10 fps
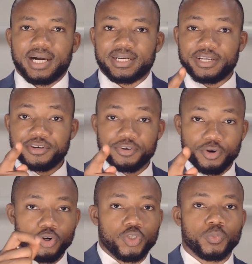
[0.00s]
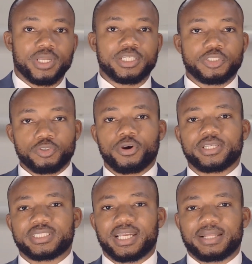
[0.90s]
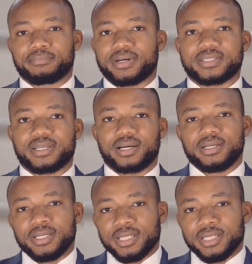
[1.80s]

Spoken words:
And I know you will enjoy Saladmaster.